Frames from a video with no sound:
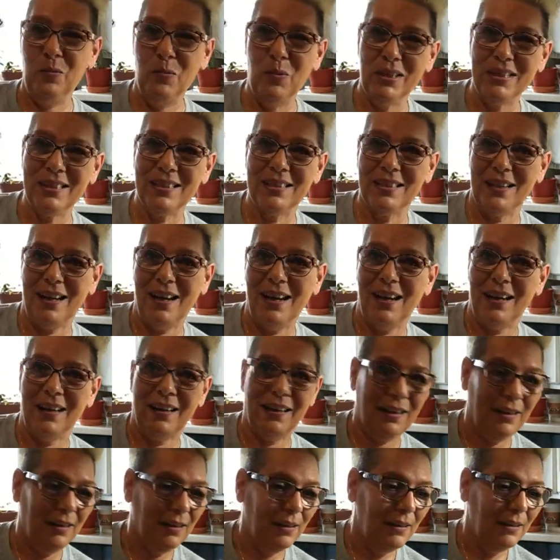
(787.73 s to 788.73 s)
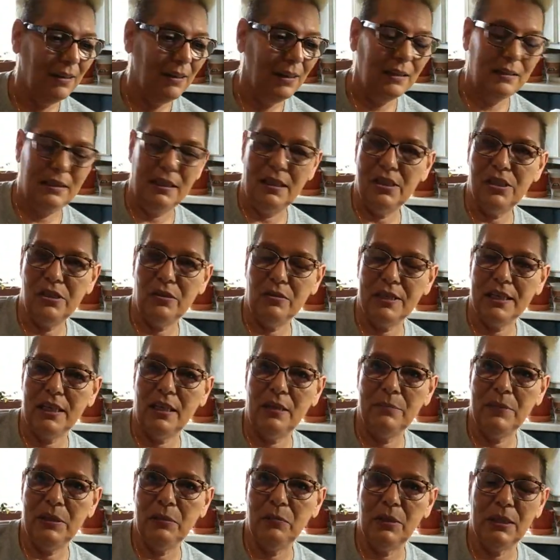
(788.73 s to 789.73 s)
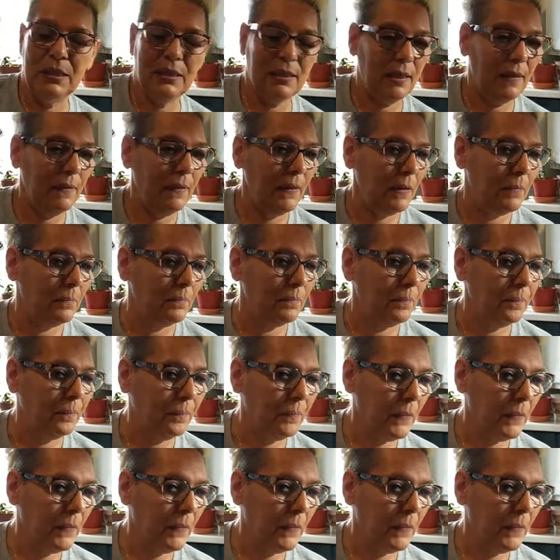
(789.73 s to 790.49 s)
what's that? And then she'll tell me what's in them.